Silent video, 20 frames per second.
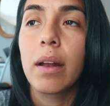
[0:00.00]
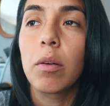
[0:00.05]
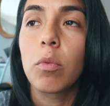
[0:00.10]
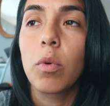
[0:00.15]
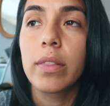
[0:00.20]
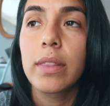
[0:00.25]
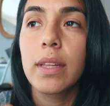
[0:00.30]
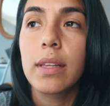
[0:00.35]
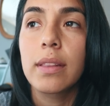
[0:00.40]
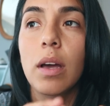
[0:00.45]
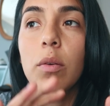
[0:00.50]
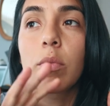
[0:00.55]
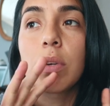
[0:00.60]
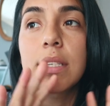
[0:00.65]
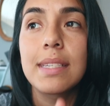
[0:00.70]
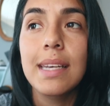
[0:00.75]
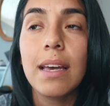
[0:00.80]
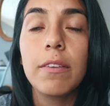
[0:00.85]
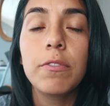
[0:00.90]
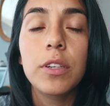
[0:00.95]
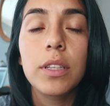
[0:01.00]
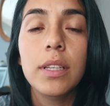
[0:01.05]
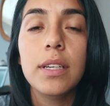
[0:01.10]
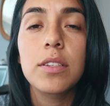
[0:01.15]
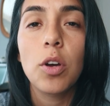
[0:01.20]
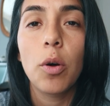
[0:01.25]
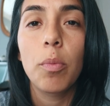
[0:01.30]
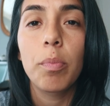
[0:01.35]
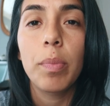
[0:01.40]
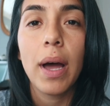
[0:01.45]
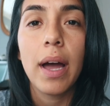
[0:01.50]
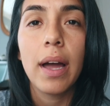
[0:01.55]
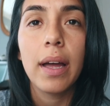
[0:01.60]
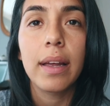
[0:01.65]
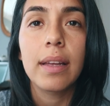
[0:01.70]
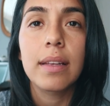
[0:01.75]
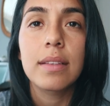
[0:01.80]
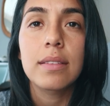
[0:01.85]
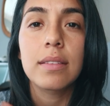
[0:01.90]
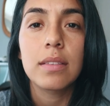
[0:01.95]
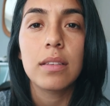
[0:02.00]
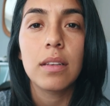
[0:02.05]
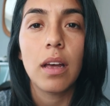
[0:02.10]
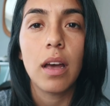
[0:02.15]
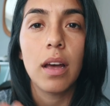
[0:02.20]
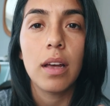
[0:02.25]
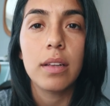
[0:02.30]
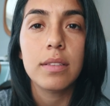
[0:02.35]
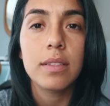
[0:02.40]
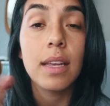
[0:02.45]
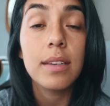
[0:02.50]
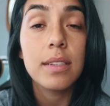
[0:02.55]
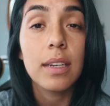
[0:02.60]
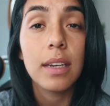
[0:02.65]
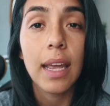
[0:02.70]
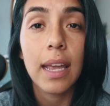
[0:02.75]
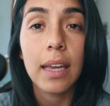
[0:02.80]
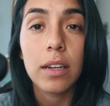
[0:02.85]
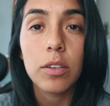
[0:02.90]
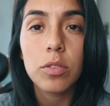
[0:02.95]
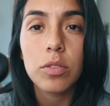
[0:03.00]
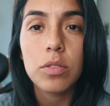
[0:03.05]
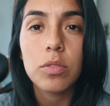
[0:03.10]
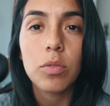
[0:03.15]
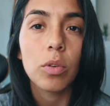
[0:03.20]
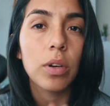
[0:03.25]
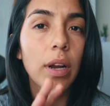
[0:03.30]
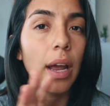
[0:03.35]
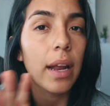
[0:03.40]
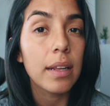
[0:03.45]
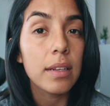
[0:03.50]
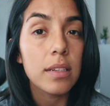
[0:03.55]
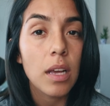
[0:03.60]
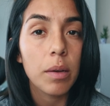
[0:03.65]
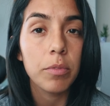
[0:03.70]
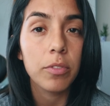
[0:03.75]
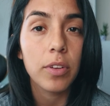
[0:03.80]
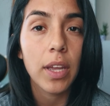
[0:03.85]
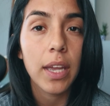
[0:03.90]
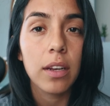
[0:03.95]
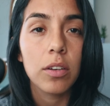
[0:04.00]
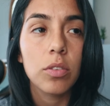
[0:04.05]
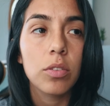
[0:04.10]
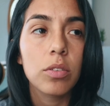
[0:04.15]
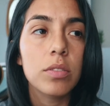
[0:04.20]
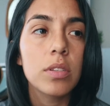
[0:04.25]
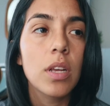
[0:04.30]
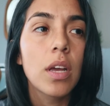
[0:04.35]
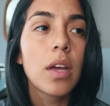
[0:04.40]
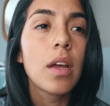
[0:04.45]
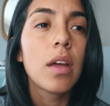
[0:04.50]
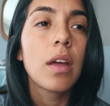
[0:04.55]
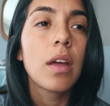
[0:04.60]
And one thing that we definitely don't buy is scented candles or any type of candles.